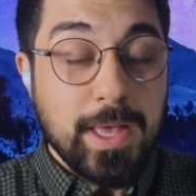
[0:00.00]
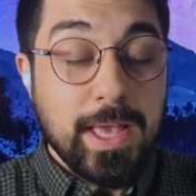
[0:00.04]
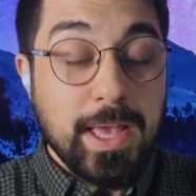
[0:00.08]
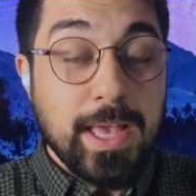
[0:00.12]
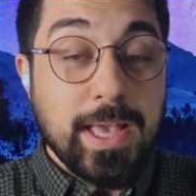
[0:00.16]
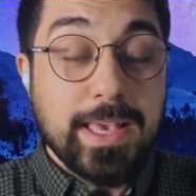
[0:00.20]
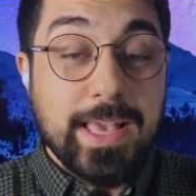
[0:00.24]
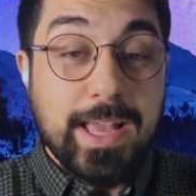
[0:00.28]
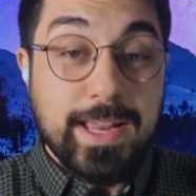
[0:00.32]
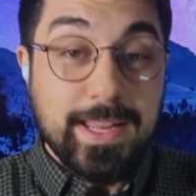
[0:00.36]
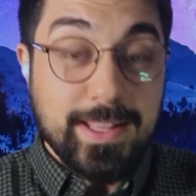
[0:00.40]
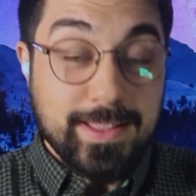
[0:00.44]

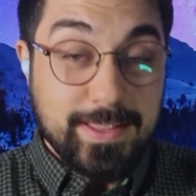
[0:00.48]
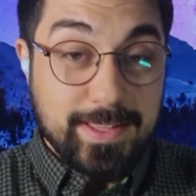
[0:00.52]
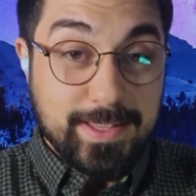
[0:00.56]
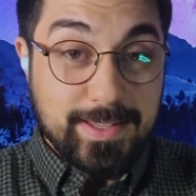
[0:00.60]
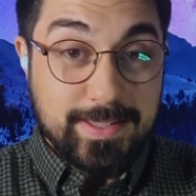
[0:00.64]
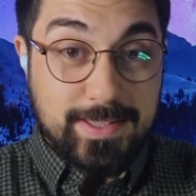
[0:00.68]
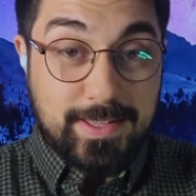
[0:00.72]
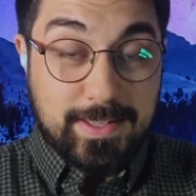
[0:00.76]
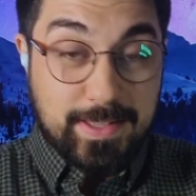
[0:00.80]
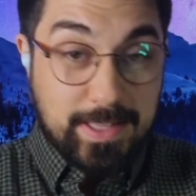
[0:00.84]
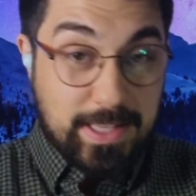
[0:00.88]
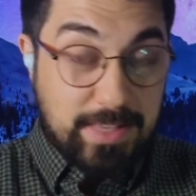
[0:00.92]
And
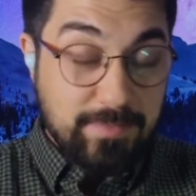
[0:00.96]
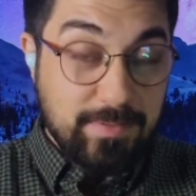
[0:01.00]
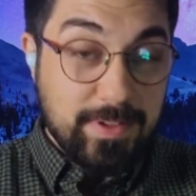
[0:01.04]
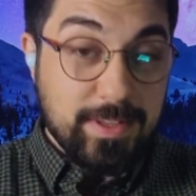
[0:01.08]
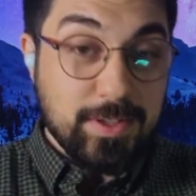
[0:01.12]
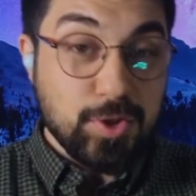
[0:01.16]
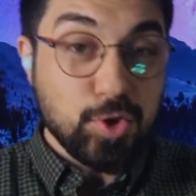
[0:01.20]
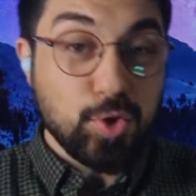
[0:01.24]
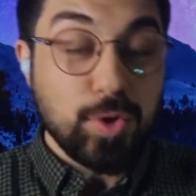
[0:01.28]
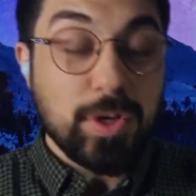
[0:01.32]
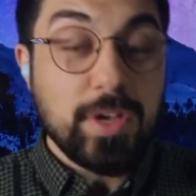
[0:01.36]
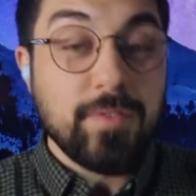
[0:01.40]
this, even
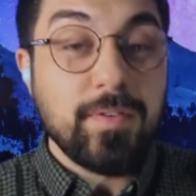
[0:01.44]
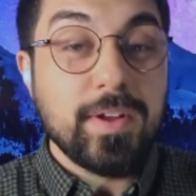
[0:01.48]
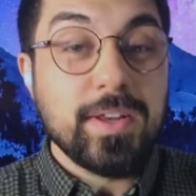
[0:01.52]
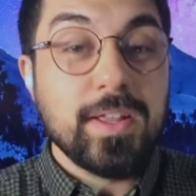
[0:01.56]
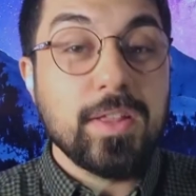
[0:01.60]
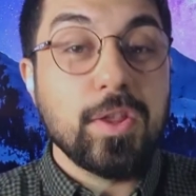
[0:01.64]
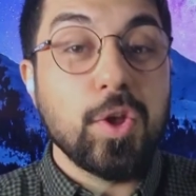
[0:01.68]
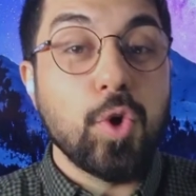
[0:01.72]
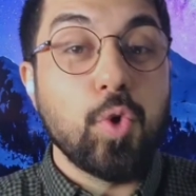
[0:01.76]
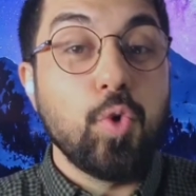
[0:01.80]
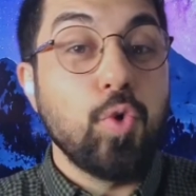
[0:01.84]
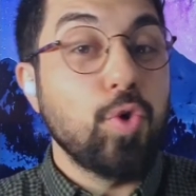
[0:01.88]
in
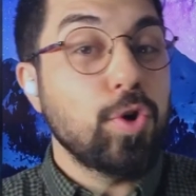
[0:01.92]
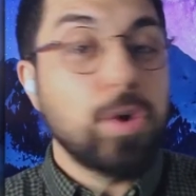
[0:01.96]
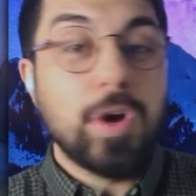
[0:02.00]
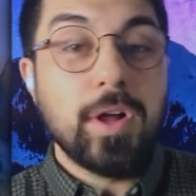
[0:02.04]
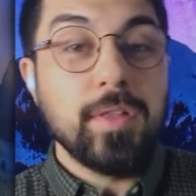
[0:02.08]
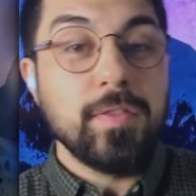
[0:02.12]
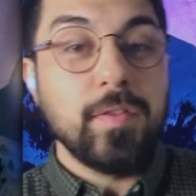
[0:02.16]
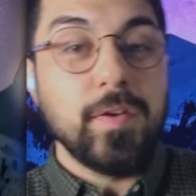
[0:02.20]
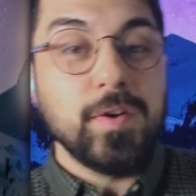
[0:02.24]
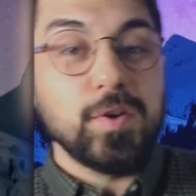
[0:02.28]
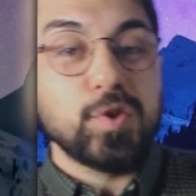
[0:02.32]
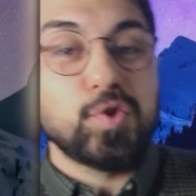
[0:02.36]
the Quran,
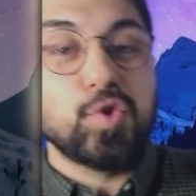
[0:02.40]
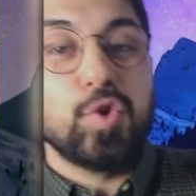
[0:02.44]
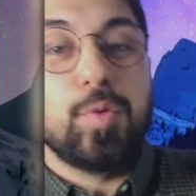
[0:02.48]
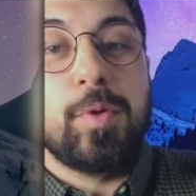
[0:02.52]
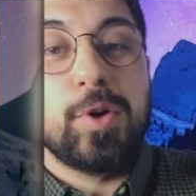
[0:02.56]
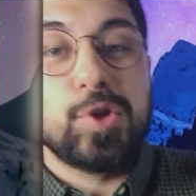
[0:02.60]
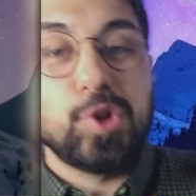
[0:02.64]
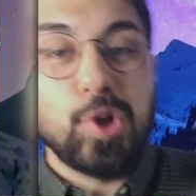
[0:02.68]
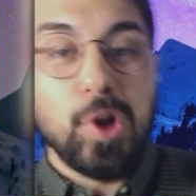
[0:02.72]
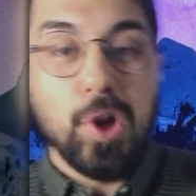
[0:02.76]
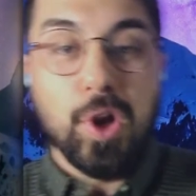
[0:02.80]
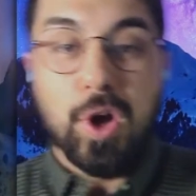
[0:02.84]
there is so
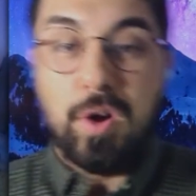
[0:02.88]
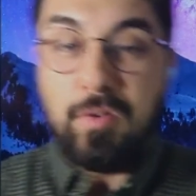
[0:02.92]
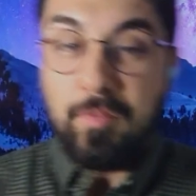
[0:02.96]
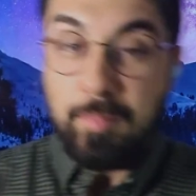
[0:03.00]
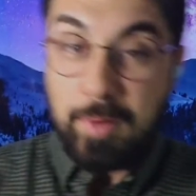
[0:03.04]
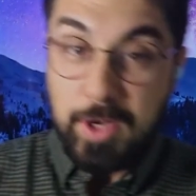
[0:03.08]
much love.